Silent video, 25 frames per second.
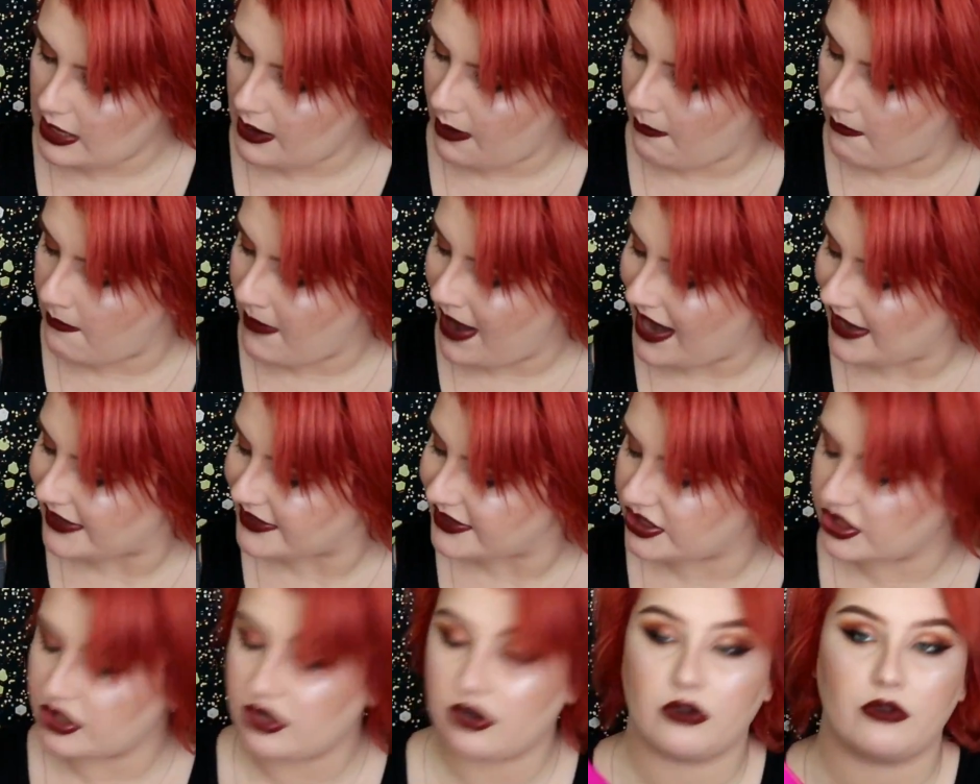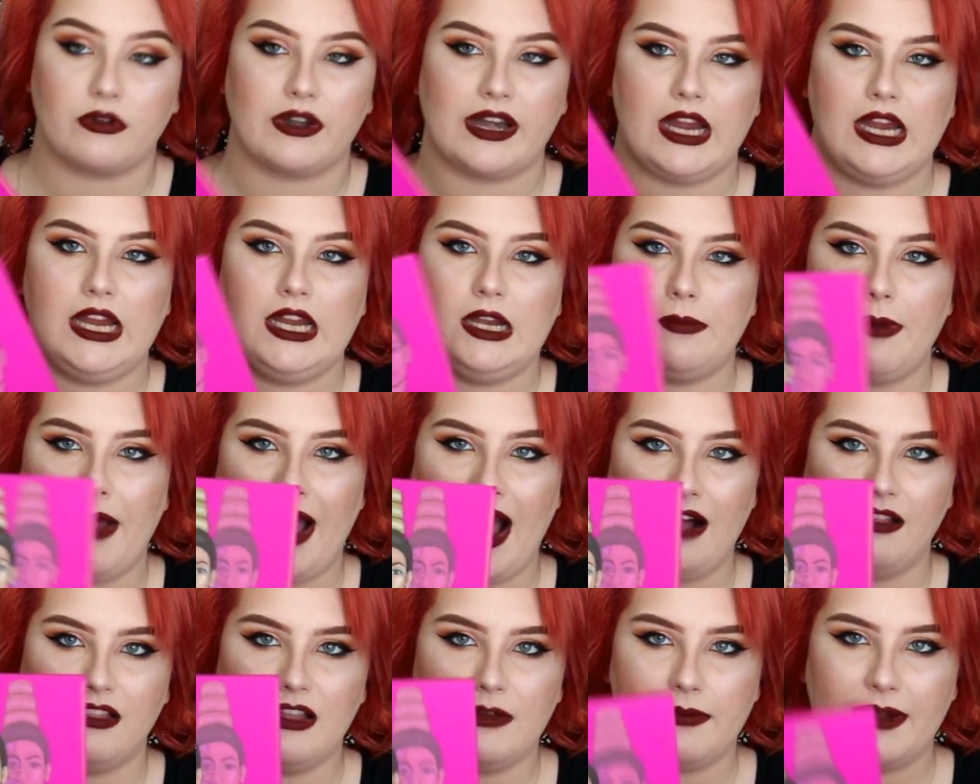Masquerade
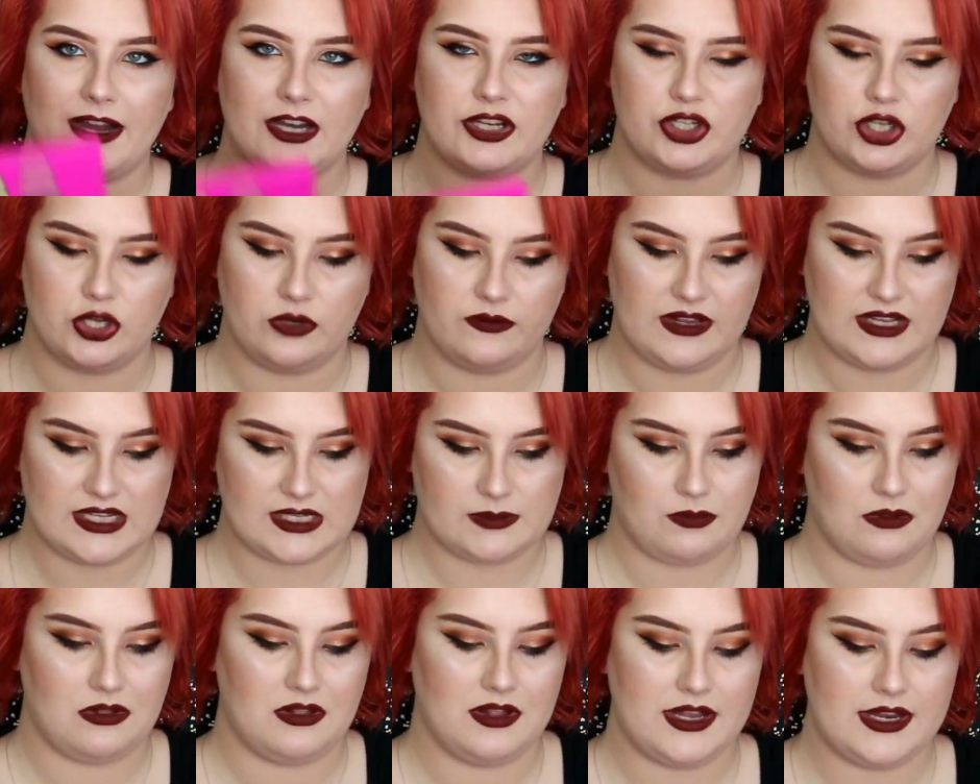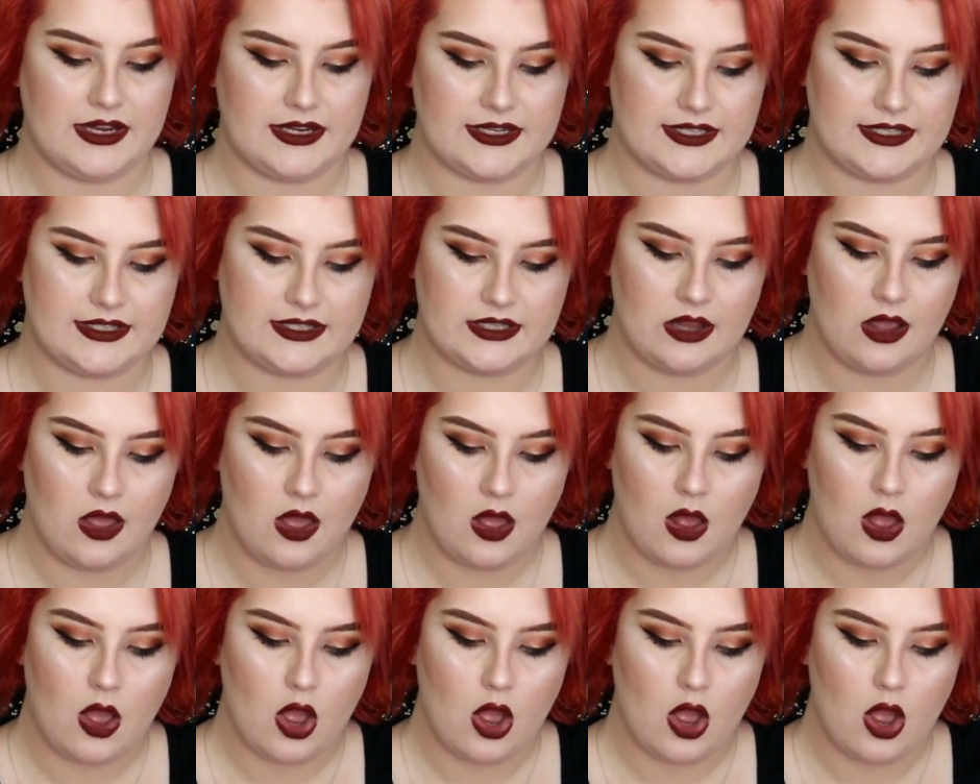palette by Juvia's Place.